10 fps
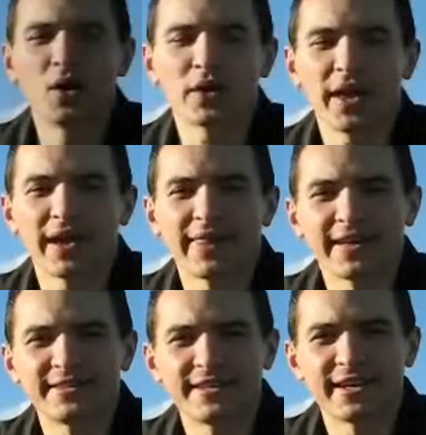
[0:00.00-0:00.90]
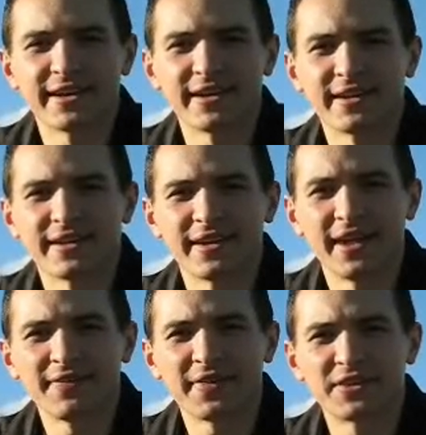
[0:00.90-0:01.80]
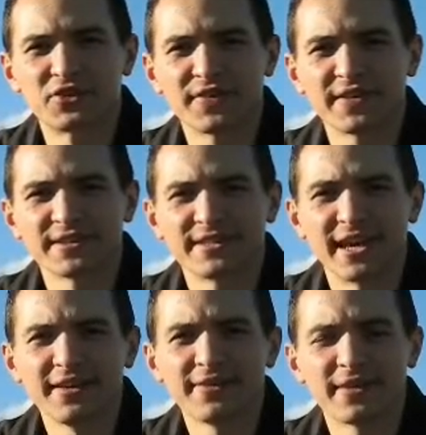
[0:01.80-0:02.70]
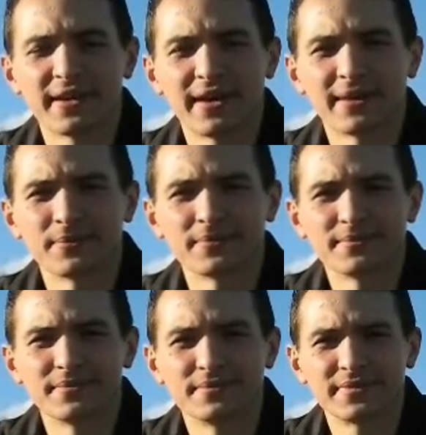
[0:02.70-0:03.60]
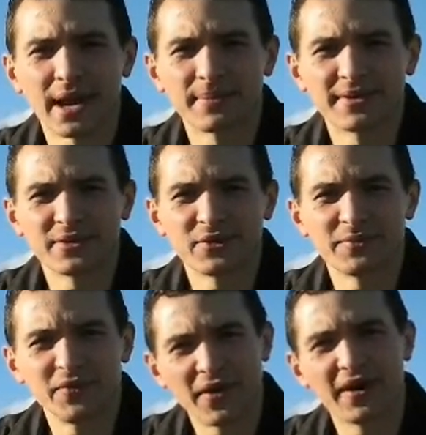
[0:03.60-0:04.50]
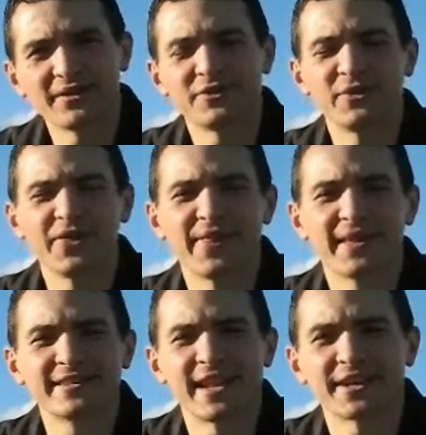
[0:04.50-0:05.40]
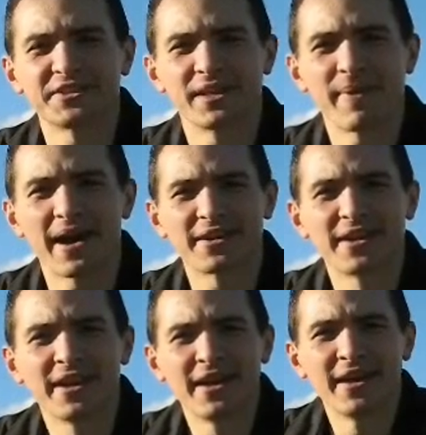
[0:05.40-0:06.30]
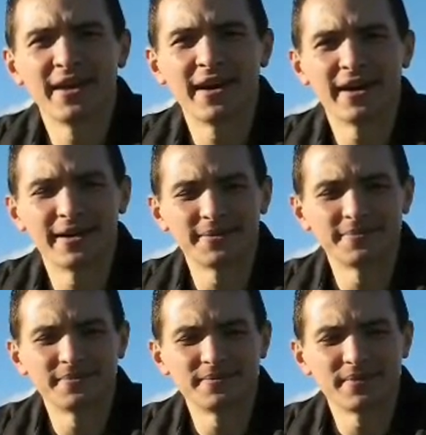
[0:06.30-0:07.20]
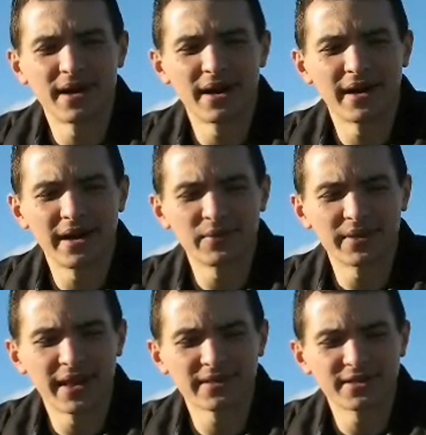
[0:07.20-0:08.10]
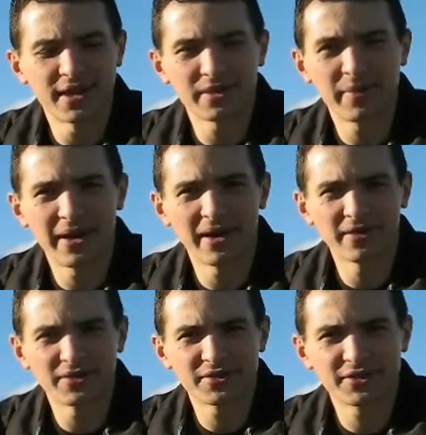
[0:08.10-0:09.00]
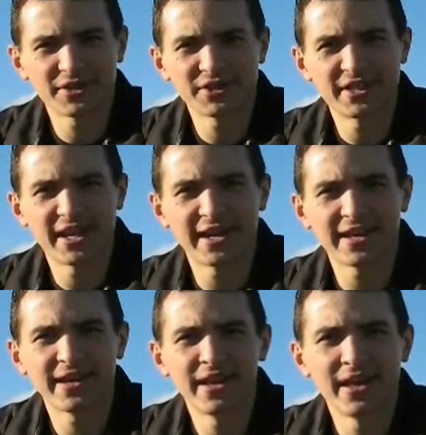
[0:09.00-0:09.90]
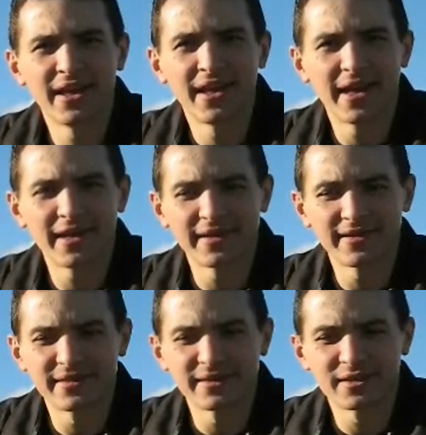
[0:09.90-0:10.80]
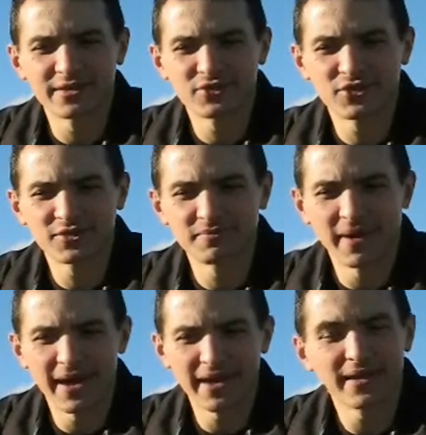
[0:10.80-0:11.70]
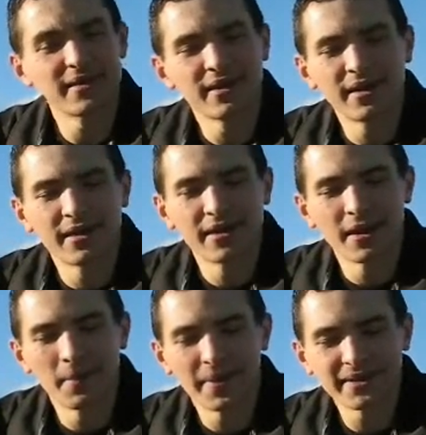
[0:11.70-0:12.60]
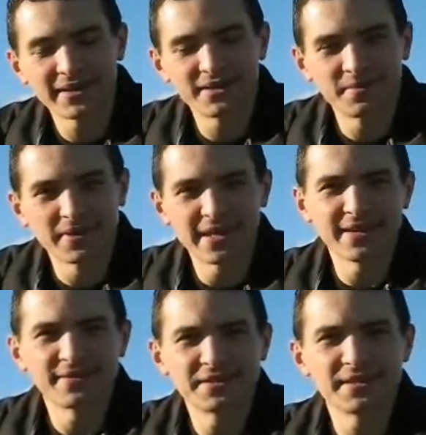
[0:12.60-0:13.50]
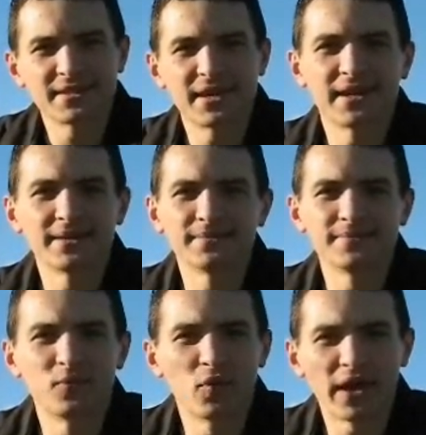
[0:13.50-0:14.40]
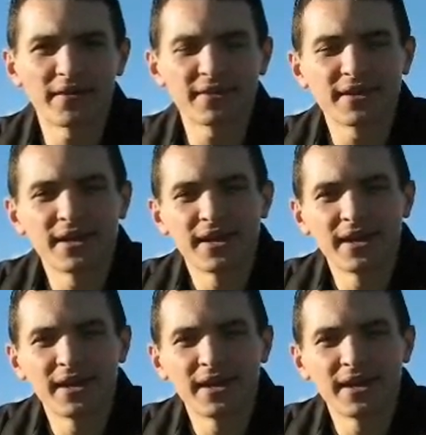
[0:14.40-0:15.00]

Okay, that's enough of the trivial stuff. Time to move on to the things that actually matter. I would like to talk about Christianity and just my opinions, beliefs, whatever.